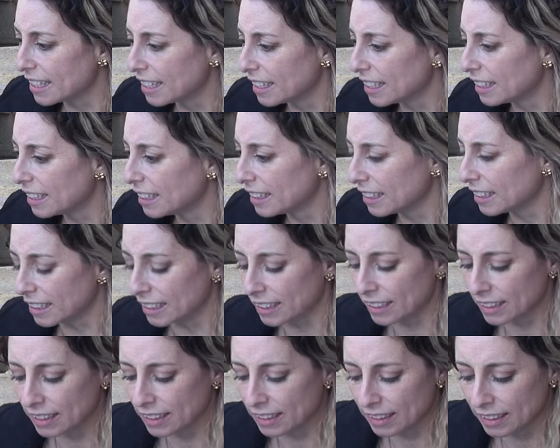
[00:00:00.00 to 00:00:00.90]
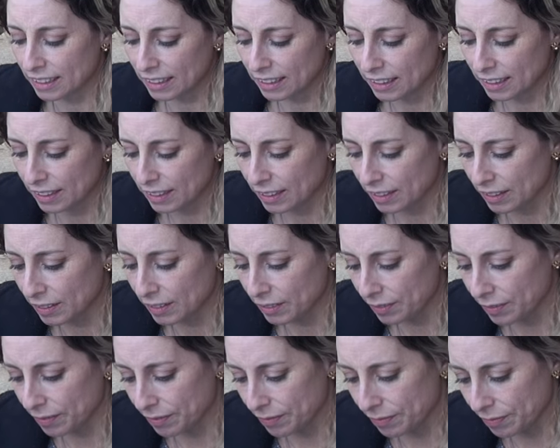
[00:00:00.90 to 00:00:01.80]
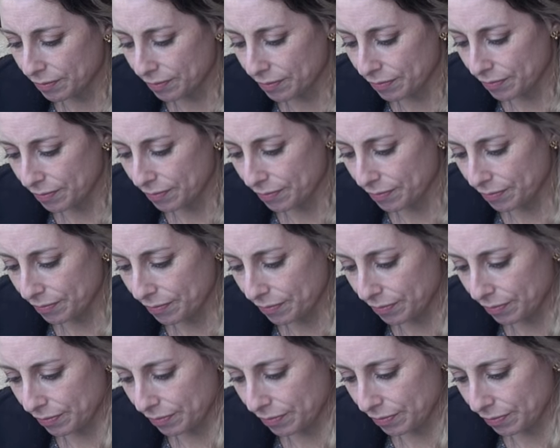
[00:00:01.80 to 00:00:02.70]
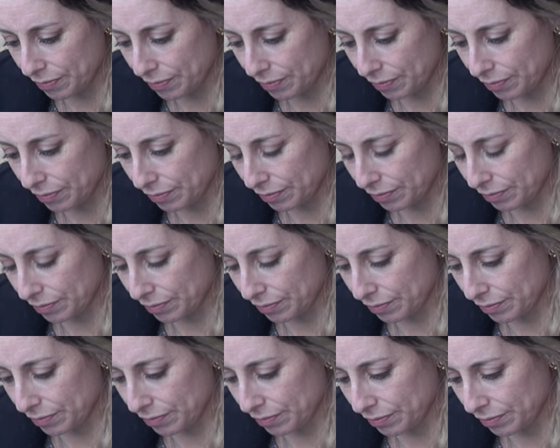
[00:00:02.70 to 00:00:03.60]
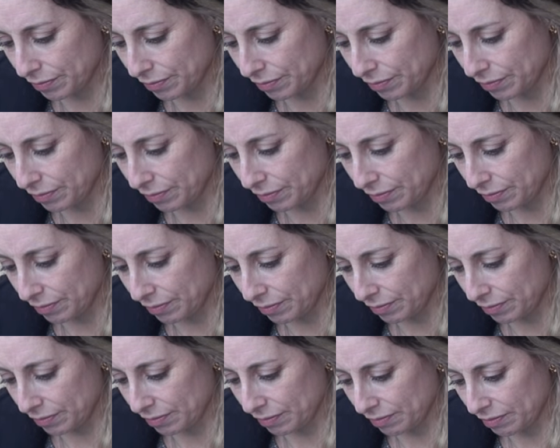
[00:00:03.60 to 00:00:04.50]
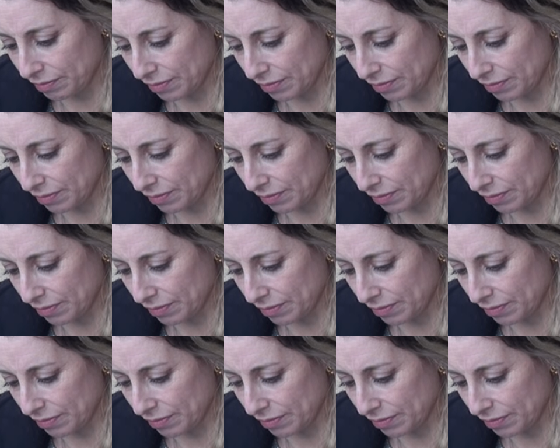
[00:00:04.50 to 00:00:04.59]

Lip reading: This person isn't speaking.